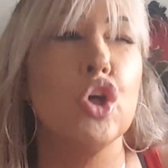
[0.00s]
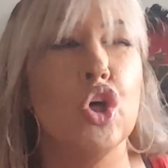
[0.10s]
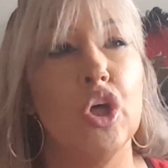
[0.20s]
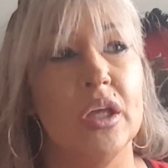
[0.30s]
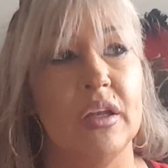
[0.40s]

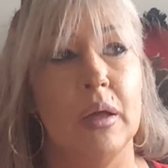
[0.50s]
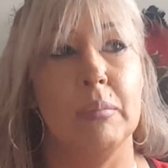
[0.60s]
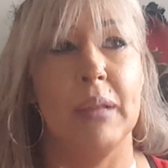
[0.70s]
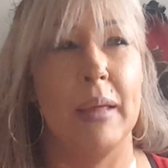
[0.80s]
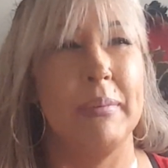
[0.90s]
good
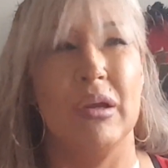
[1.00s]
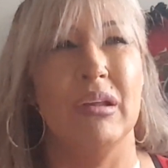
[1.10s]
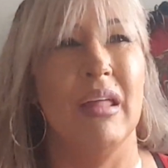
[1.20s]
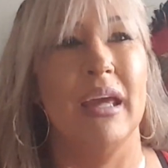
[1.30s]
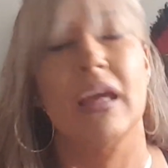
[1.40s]
blackberry.
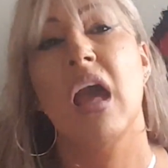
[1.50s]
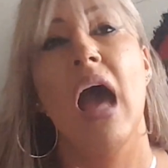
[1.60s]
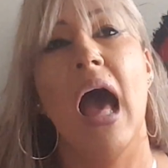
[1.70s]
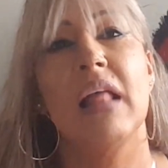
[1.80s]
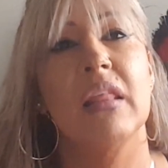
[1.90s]
Like,
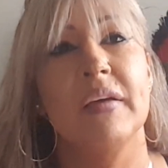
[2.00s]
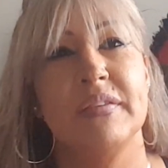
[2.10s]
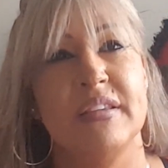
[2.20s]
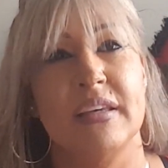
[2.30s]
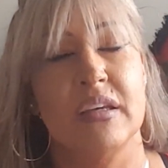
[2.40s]
I love
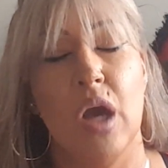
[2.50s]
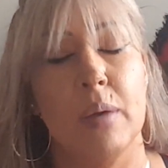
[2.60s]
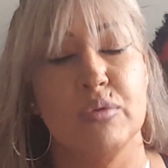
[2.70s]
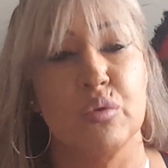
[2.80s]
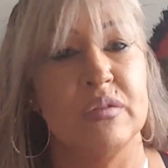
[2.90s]

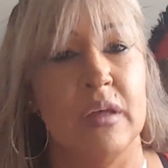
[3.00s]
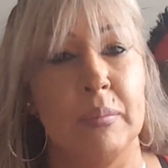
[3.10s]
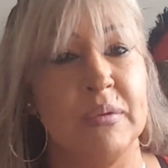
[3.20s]
Comptoir South